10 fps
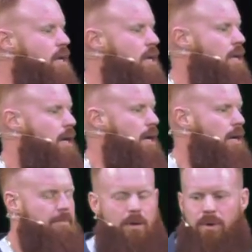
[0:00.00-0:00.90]
Uh,
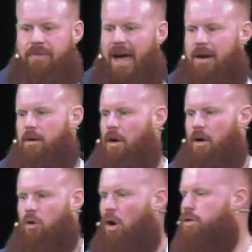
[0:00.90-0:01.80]
man, we've had
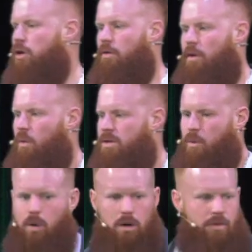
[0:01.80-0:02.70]
crossover was a
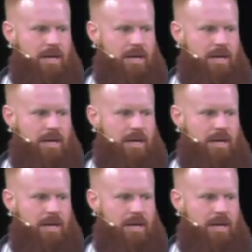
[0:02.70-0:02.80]
word of the year.